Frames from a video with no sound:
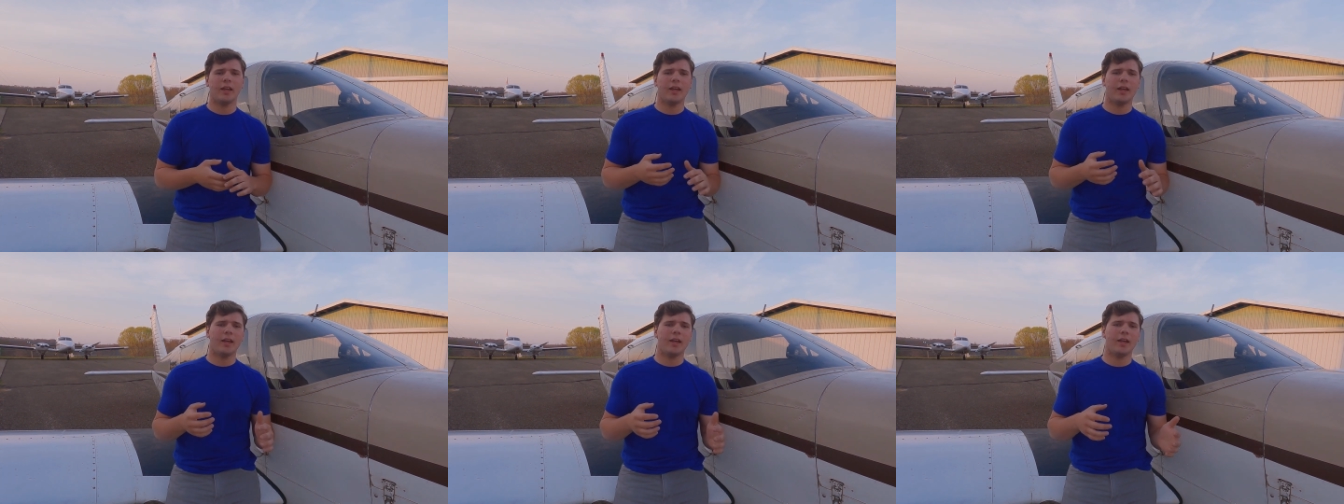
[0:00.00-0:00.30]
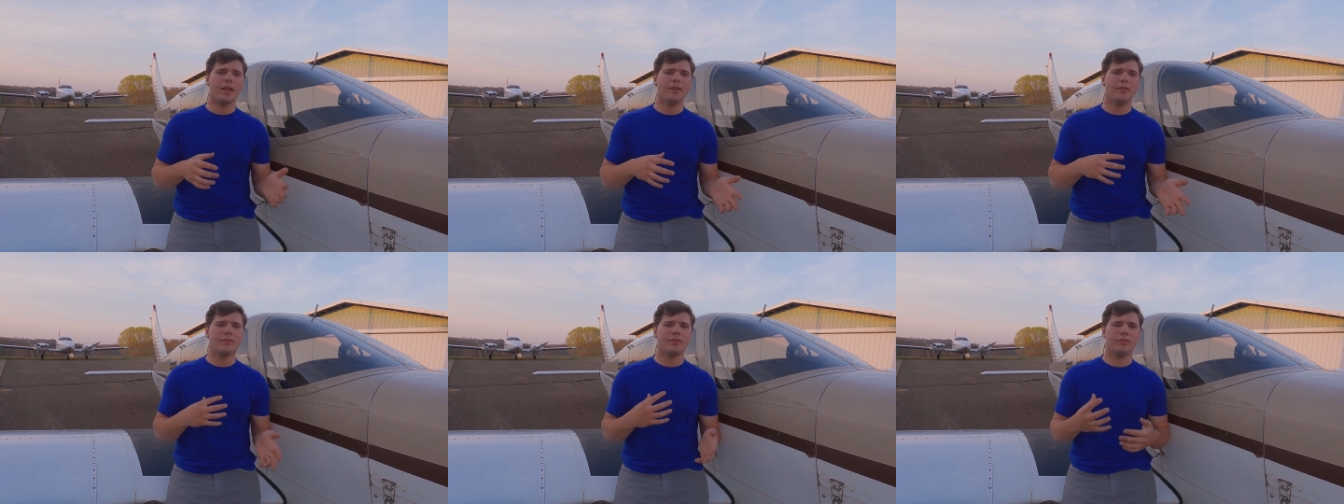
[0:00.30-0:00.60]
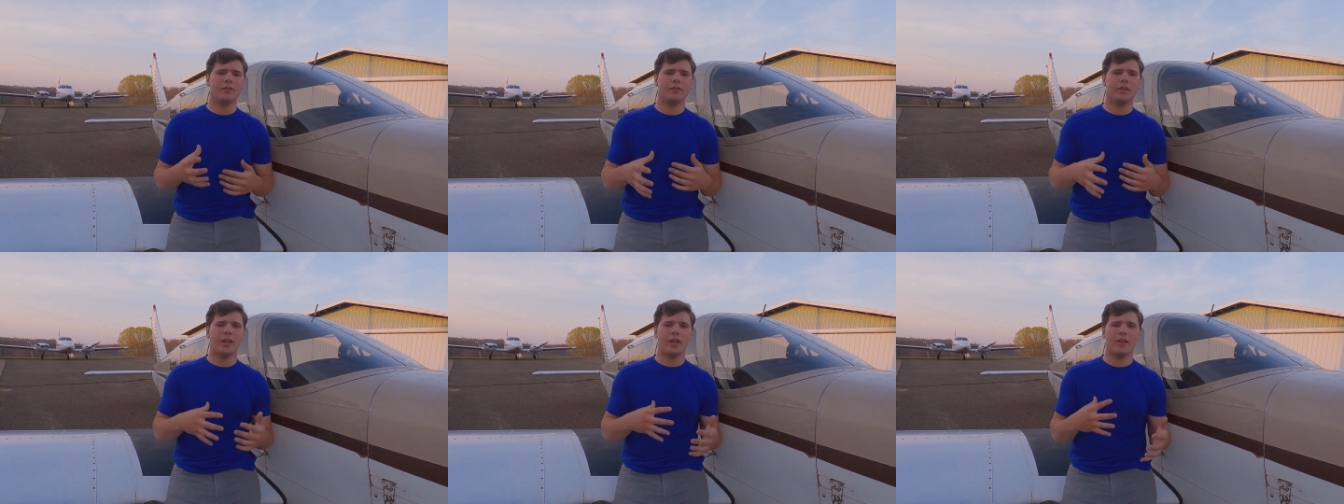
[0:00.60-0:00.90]
and
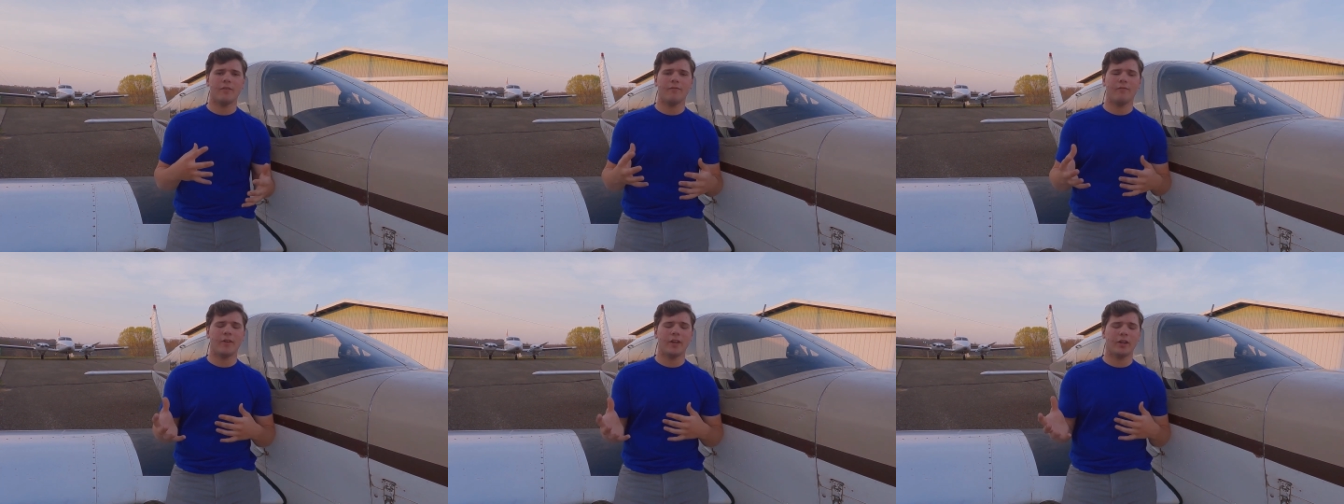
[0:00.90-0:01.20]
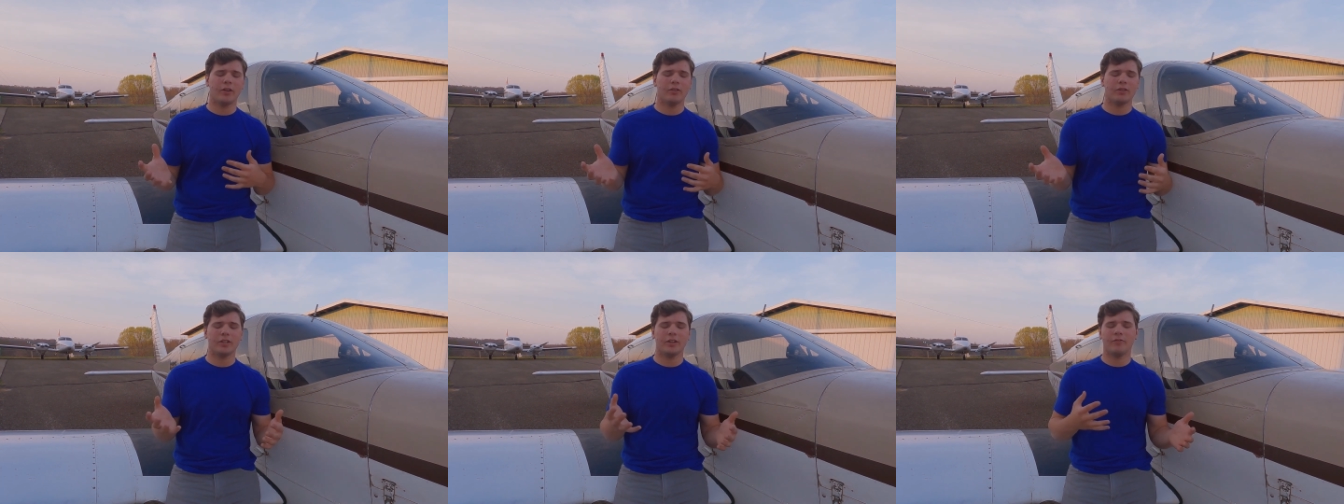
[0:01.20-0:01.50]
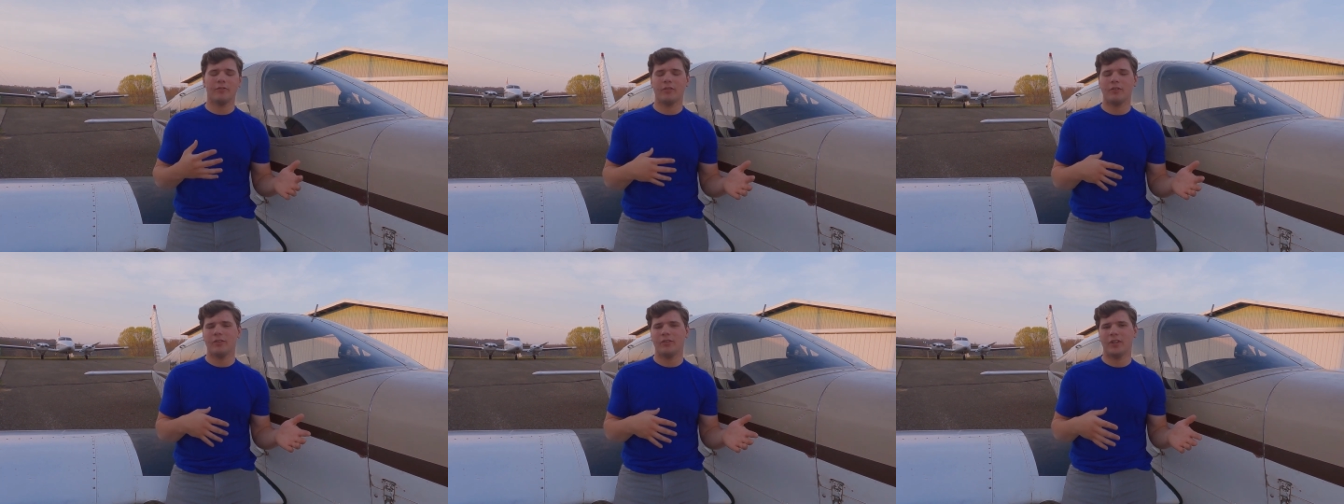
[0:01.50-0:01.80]
they figure
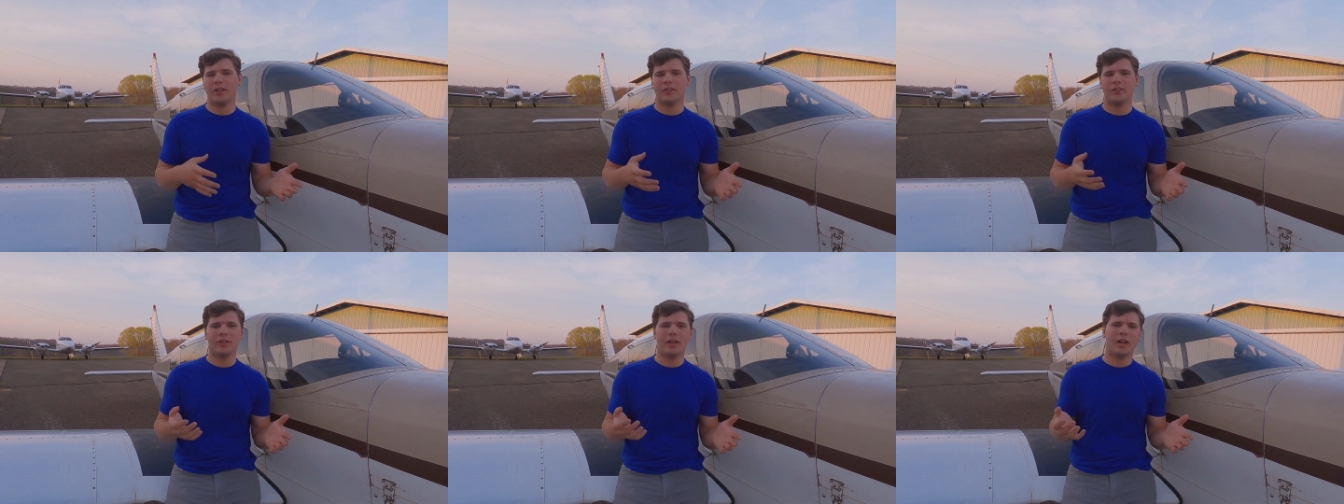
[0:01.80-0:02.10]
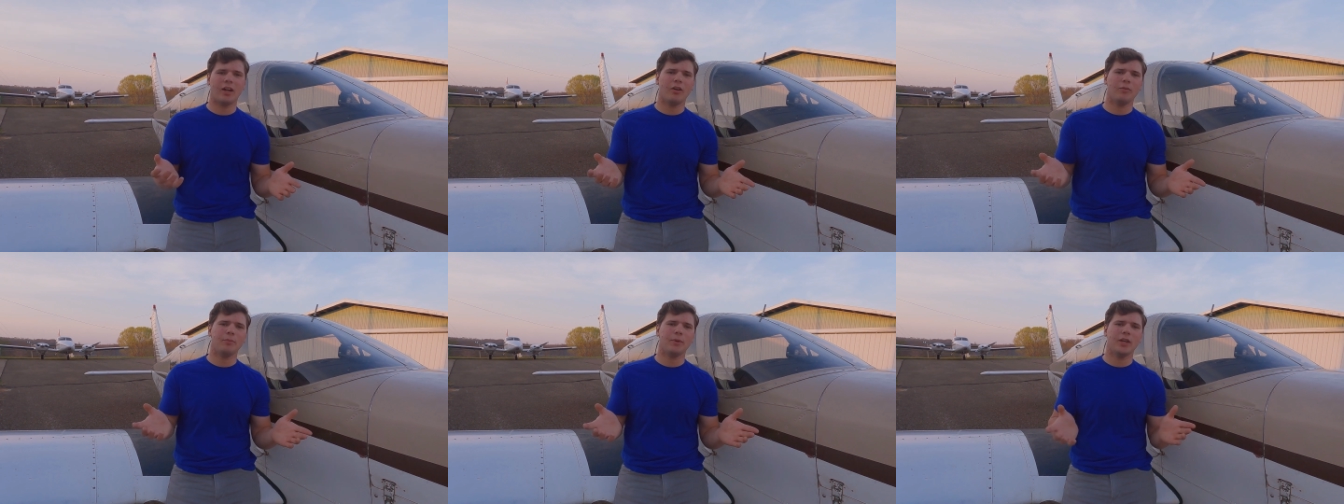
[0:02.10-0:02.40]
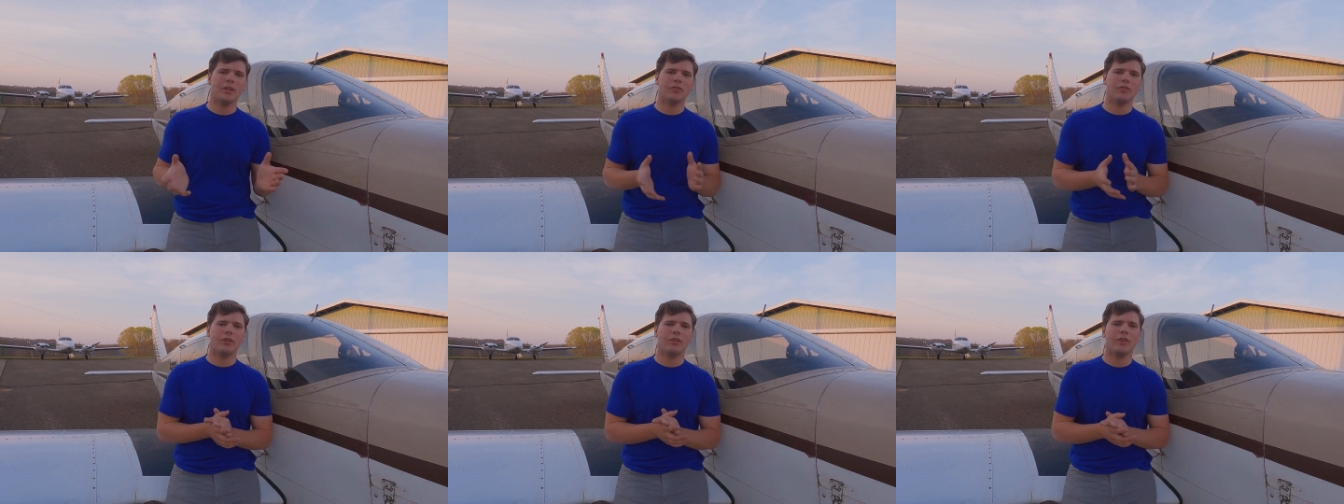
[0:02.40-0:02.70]
different things out
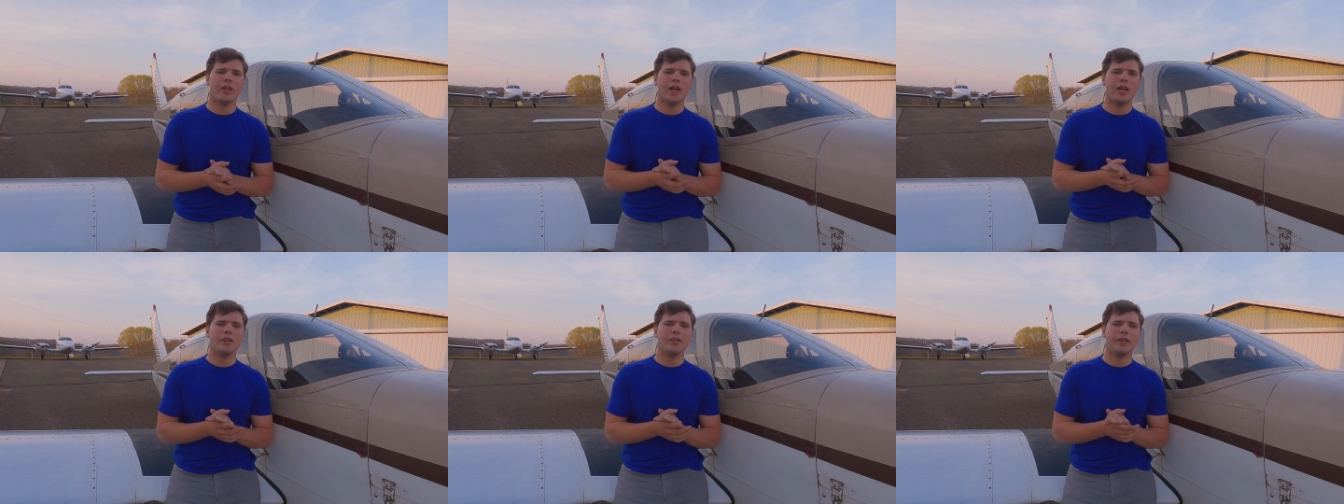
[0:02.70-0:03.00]
based on that,